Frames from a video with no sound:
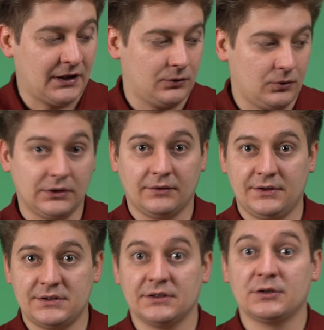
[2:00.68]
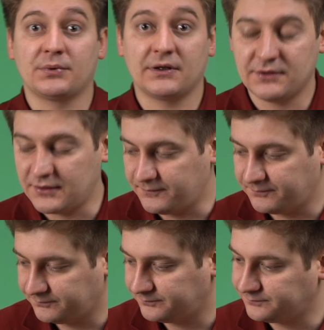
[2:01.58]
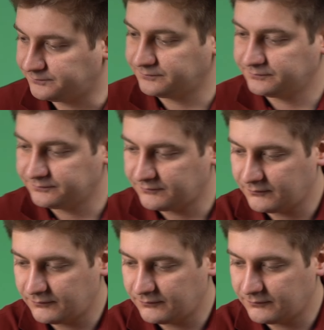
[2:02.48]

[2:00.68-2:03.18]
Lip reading: Let's check that. We take water